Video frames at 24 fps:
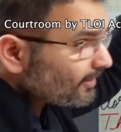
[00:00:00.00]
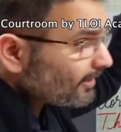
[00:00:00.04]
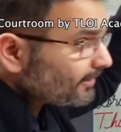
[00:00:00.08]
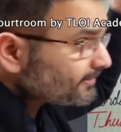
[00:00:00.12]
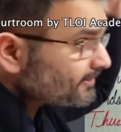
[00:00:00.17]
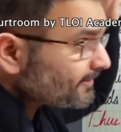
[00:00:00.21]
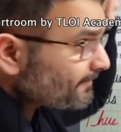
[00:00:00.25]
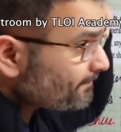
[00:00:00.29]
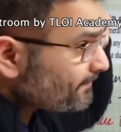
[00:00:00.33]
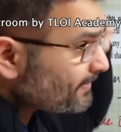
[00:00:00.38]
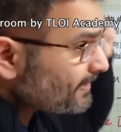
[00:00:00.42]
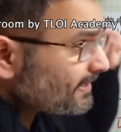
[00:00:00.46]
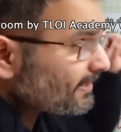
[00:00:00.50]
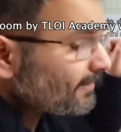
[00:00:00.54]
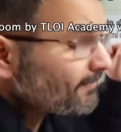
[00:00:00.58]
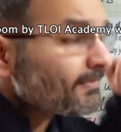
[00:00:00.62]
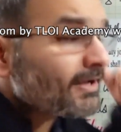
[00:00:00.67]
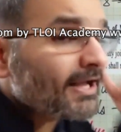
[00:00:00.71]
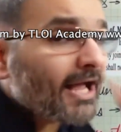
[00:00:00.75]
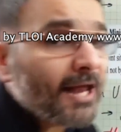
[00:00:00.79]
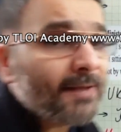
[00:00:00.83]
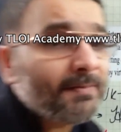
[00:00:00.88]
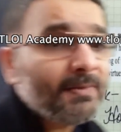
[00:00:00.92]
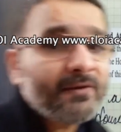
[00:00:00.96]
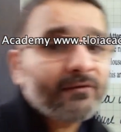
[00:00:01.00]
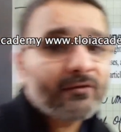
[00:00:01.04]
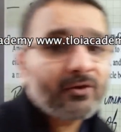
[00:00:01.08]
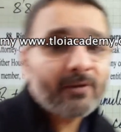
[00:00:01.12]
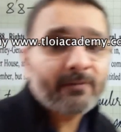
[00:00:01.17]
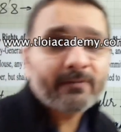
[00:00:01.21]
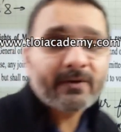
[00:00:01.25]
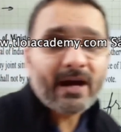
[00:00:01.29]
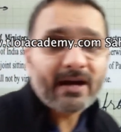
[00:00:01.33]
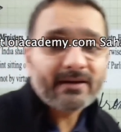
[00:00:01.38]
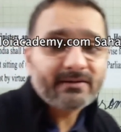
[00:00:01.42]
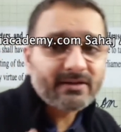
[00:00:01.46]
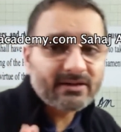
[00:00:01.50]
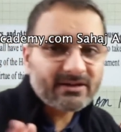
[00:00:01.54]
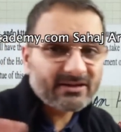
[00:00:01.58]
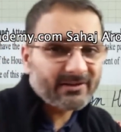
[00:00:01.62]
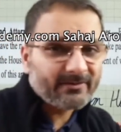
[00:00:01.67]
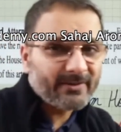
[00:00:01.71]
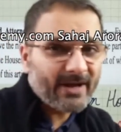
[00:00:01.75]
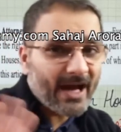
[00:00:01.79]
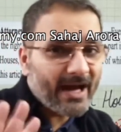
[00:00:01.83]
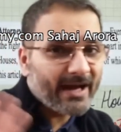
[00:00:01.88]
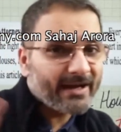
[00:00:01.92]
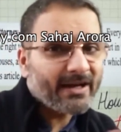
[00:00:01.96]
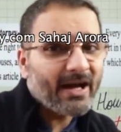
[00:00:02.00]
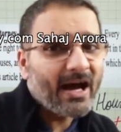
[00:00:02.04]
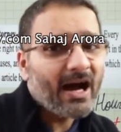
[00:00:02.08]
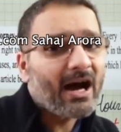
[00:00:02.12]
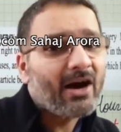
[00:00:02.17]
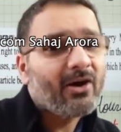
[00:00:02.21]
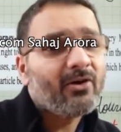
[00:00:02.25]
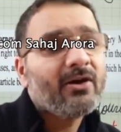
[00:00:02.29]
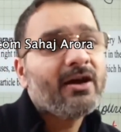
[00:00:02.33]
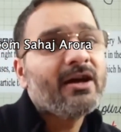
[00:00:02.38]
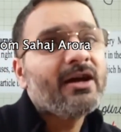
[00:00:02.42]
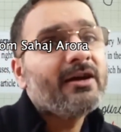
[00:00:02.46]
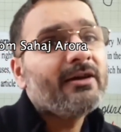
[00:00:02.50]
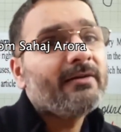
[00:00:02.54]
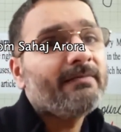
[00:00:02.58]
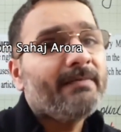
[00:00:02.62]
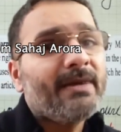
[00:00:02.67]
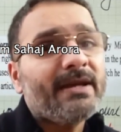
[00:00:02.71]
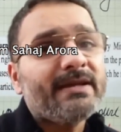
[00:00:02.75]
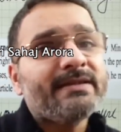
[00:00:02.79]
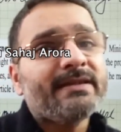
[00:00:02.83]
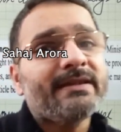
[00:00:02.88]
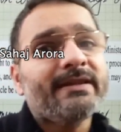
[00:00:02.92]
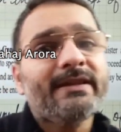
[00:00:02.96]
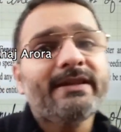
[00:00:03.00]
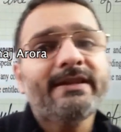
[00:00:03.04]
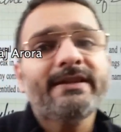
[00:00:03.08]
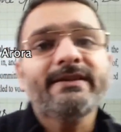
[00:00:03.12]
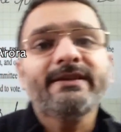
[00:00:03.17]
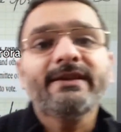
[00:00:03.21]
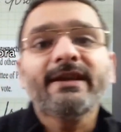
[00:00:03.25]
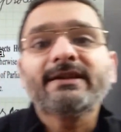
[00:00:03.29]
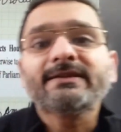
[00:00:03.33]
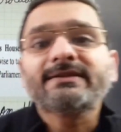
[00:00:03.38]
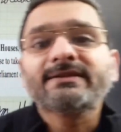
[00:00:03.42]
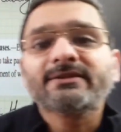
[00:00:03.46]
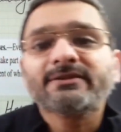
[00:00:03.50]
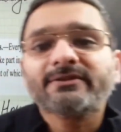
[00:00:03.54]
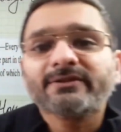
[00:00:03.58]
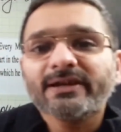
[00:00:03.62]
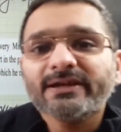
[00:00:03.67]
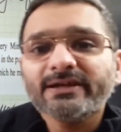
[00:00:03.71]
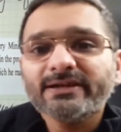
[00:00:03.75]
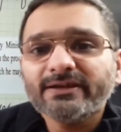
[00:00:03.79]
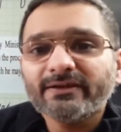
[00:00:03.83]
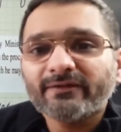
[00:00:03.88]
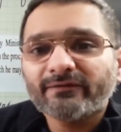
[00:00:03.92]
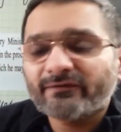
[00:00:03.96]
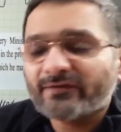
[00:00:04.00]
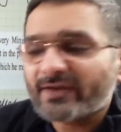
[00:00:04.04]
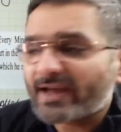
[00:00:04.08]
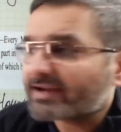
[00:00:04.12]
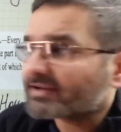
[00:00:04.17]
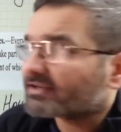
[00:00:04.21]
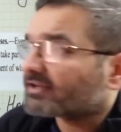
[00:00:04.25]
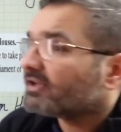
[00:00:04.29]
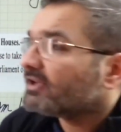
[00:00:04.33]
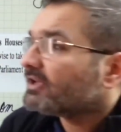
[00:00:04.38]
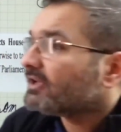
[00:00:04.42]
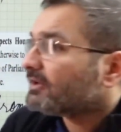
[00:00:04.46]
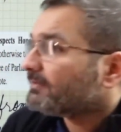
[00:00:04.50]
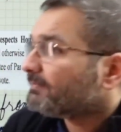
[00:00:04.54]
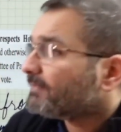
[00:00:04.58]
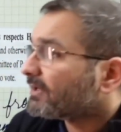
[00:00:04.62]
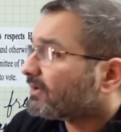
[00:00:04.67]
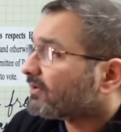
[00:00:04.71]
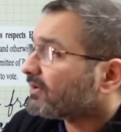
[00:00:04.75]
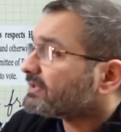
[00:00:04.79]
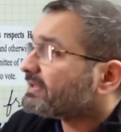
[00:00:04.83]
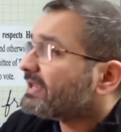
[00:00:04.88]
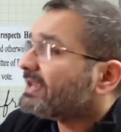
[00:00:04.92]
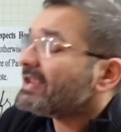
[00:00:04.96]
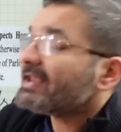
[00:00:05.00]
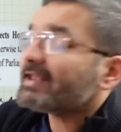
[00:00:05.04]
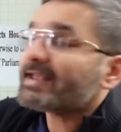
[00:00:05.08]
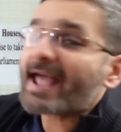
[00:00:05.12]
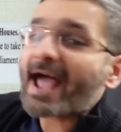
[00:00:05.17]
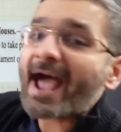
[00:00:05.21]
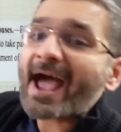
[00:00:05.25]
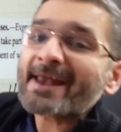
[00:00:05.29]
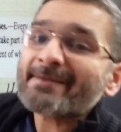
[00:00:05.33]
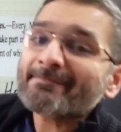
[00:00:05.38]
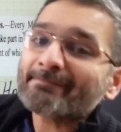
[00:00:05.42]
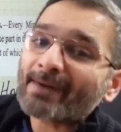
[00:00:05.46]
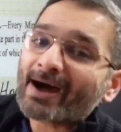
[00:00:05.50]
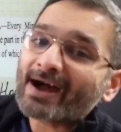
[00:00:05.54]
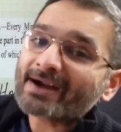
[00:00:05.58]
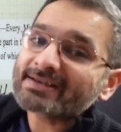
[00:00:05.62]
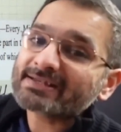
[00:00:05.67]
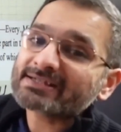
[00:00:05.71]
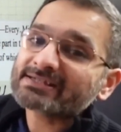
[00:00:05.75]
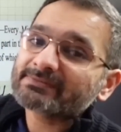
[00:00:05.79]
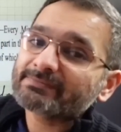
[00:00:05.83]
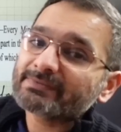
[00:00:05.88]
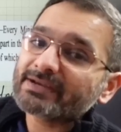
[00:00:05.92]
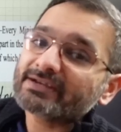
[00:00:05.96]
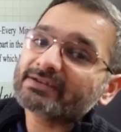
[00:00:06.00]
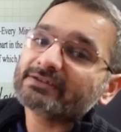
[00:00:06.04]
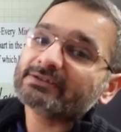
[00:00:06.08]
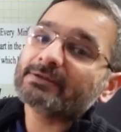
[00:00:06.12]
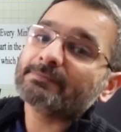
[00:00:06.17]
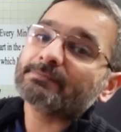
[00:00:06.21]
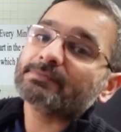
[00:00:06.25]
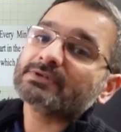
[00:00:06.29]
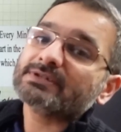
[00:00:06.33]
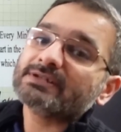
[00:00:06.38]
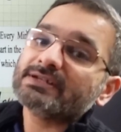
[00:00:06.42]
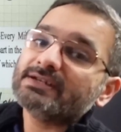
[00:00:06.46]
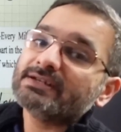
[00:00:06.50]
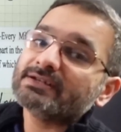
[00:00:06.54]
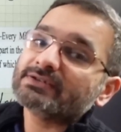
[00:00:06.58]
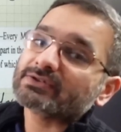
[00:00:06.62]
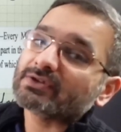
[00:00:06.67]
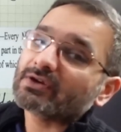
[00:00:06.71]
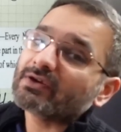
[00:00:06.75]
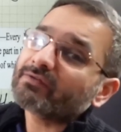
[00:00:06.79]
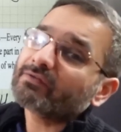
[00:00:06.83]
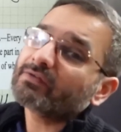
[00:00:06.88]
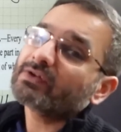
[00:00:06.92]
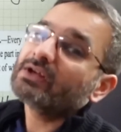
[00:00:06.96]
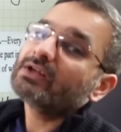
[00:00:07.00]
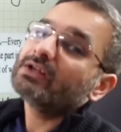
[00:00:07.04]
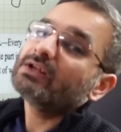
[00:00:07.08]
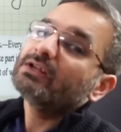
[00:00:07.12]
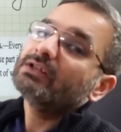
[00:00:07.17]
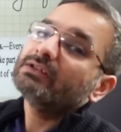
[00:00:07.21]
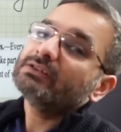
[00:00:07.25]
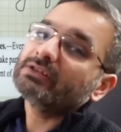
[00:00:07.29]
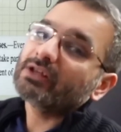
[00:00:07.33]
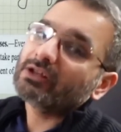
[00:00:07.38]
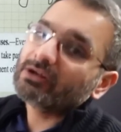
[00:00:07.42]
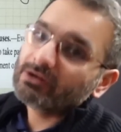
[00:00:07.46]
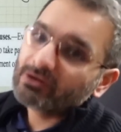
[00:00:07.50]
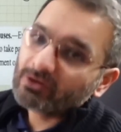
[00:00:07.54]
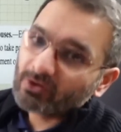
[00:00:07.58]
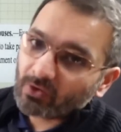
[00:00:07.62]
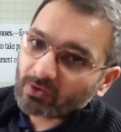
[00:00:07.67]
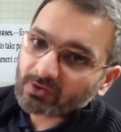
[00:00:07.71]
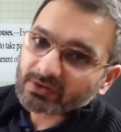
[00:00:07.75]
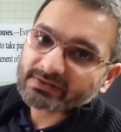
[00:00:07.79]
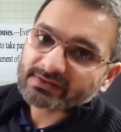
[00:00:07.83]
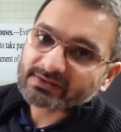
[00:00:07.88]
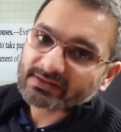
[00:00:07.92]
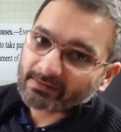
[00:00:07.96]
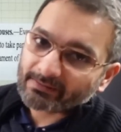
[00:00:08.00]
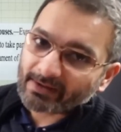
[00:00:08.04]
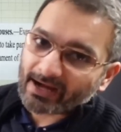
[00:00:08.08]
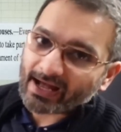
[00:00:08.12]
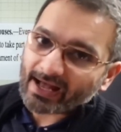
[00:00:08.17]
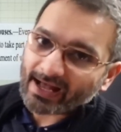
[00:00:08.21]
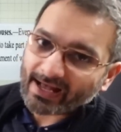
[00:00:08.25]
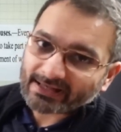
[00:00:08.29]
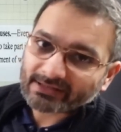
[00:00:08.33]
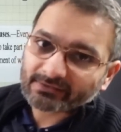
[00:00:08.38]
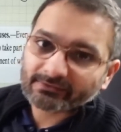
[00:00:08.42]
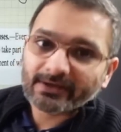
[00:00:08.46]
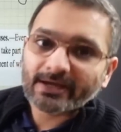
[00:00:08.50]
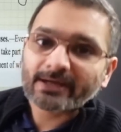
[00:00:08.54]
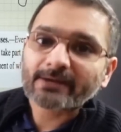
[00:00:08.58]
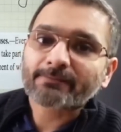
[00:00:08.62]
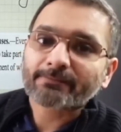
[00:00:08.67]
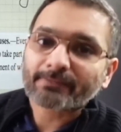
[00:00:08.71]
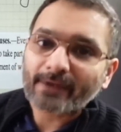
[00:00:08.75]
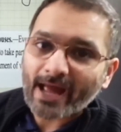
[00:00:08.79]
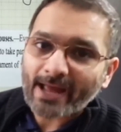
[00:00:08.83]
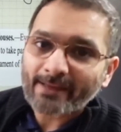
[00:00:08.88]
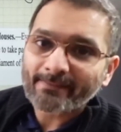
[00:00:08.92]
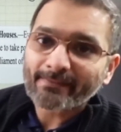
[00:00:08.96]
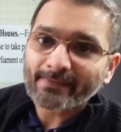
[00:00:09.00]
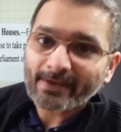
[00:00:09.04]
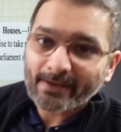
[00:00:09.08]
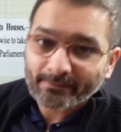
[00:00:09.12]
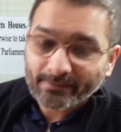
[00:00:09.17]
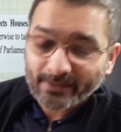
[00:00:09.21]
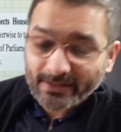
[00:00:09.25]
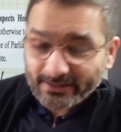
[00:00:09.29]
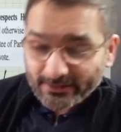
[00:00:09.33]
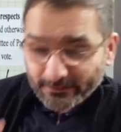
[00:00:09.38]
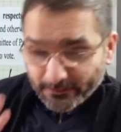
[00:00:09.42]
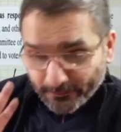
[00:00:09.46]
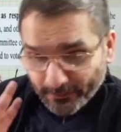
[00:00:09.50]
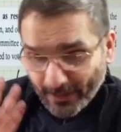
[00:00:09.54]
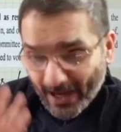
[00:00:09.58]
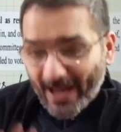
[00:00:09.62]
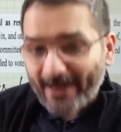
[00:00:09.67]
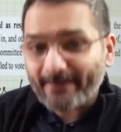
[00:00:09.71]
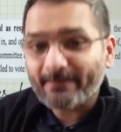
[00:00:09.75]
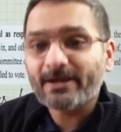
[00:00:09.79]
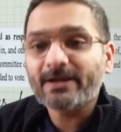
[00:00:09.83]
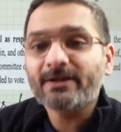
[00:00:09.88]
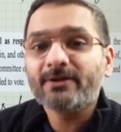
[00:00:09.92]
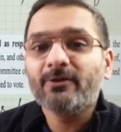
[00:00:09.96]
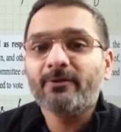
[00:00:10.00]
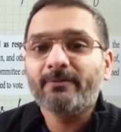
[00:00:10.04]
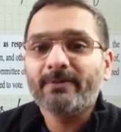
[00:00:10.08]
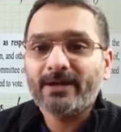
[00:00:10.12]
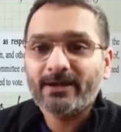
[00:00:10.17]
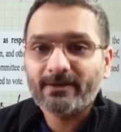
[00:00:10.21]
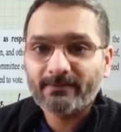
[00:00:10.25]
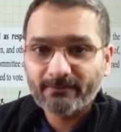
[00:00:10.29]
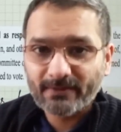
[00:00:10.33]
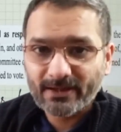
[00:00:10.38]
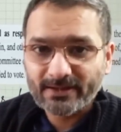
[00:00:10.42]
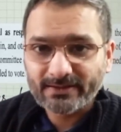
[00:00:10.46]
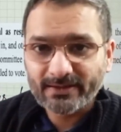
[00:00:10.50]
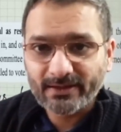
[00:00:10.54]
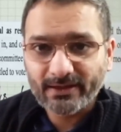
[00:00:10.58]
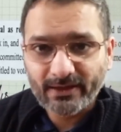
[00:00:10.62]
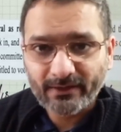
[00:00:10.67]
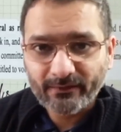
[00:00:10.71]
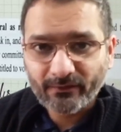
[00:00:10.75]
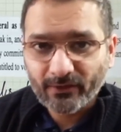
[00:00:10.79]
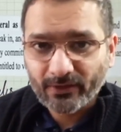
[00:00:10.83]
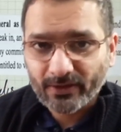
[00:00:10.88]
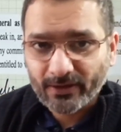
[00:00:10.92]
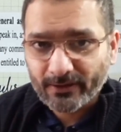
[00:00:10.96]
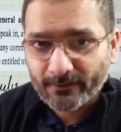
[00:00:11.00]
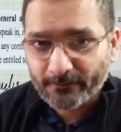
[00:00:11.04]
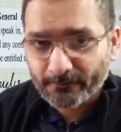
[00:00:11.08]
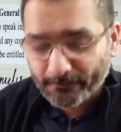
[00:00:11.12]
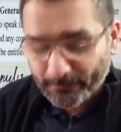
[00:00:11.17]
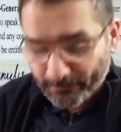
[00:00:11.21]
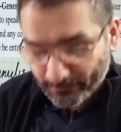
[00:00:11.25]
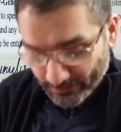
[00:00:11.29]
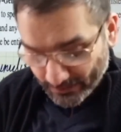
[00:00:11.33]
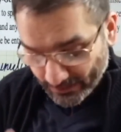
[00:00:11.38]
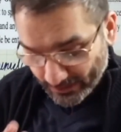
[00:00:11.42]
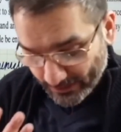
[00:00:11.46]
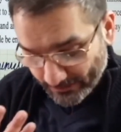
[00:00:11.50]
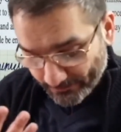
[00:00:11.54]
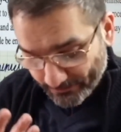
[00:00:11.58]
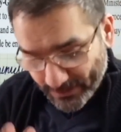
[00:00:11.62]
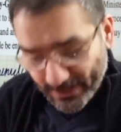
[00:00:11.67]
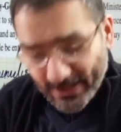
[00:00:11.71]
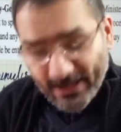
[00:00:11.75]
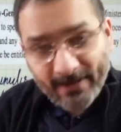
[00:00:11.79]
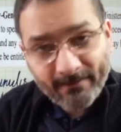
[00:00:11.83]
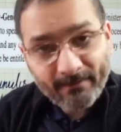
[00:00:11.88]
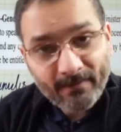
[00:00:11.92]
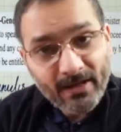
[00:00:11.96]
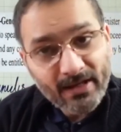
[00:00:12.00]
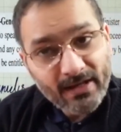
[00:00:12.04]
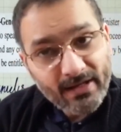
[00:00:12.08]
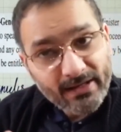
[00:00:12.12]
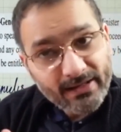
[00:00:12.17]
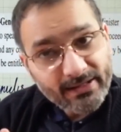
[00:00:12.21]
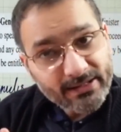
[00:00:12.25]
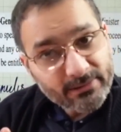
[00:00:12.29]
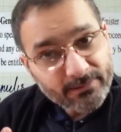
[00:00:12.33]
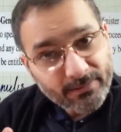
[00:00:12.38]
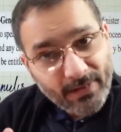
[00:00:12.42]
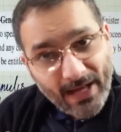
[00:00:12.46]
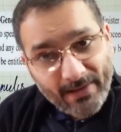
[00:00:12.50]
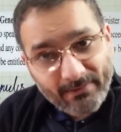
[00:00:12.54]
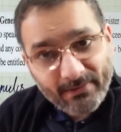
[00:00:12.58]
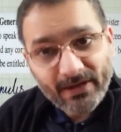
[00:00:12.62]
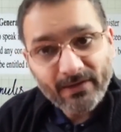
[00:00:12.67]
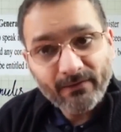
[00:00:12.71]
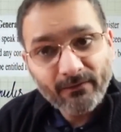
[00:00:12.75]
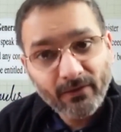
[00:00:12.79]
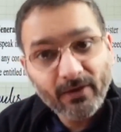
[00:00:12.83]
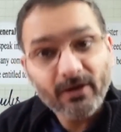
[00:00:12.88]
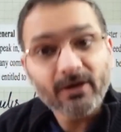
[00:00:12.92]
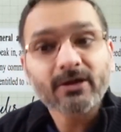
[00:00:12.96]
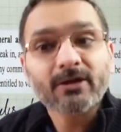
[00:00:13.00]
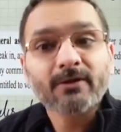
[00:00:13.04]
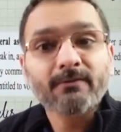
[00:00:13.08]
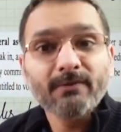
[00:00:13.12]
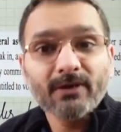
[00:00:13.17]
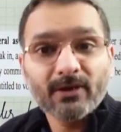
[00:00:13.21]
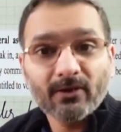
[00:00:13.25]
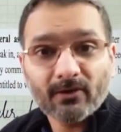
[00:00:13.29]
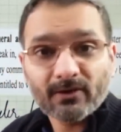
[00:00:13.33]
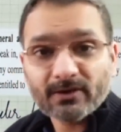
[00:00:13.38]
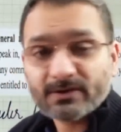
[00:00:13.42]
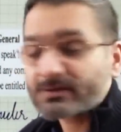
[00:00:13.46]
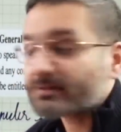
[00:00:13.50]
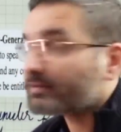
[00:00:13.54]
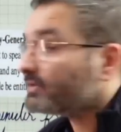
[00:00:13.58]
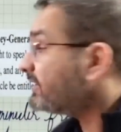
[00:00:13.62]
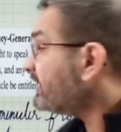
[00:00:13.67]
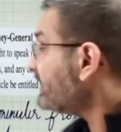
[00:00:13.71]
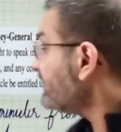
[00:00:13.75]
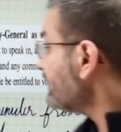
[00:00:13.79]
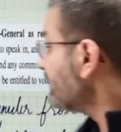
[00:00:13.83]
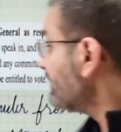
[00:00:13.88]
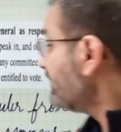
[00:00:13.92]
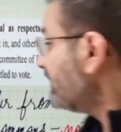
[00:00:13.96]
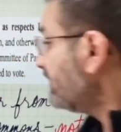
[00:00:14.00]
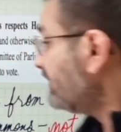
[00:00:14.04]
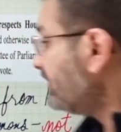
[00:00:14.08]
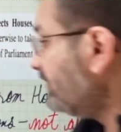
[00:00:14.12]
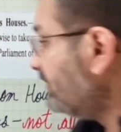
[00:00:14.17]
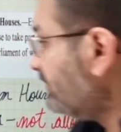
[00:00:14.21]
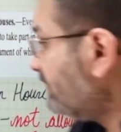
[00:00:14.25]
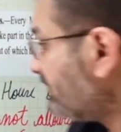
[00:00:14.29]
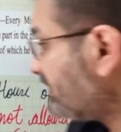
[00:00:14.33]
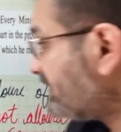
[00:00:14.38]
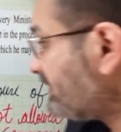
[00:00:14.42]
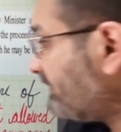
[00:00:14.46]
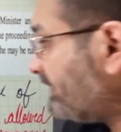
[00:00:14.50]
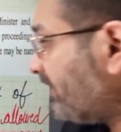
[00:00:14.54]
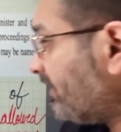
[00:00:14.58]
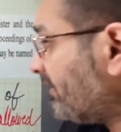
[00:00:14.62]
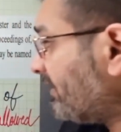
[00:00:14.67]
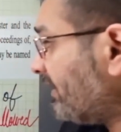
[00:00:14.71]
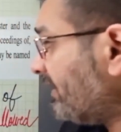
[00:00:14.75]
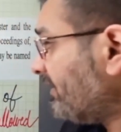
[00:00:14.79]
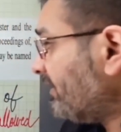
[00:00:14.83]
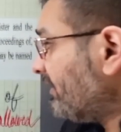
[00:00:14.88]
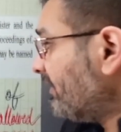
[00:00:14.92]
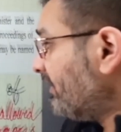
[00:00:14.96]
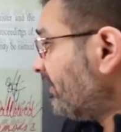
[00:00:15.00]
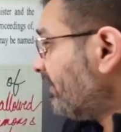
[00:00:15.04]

the PM can be from Rajya Sabha and how basically doesn't really affect, because he can participate in the proceedings of the Lok Sabha as well. His primary domain basically for the PM, his primary work belongs to the Lok Sabha, right?